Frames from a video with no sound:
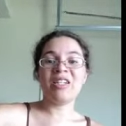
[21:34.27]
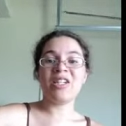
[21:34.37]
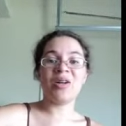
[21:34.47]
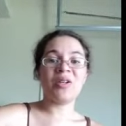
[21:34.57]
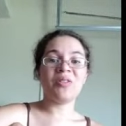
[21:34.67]
It
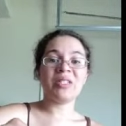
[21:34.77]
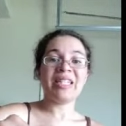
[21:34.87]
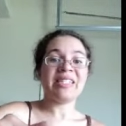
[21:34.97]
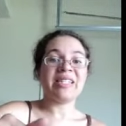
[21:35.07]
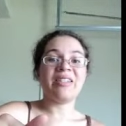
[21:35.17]
was
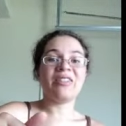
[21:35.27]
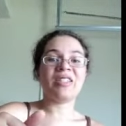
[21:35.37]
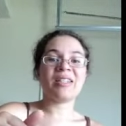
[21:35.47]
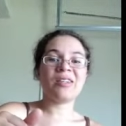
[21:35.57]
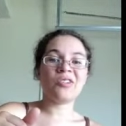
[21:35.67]
easy. You
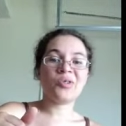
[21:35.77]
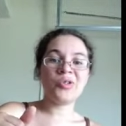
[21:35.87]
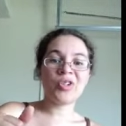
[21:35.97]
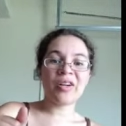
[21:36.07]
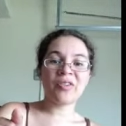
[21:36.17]
just hit your
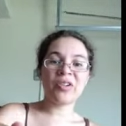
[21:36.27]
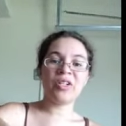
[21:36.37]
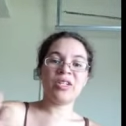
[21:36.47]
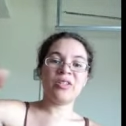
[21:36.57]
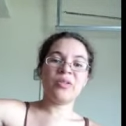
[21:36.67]
screwdriver,
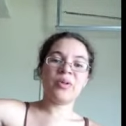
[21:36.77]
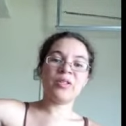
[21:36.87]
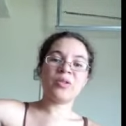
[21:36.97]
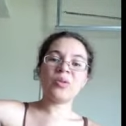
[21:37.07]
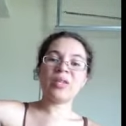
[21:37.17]
you
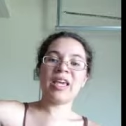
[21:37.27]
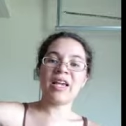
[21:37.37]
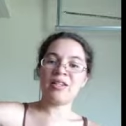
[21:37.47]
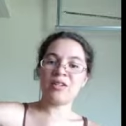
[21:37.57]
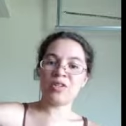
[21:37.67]
unscrew the
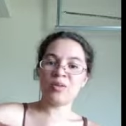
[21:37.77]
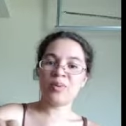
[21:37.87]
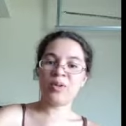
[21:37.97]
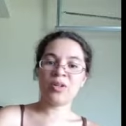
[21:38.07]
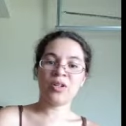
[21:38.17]
case on your
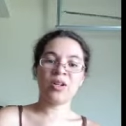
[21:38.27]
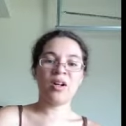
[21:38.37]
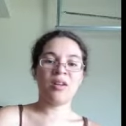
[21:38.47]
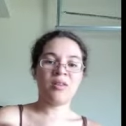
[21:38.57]
computer.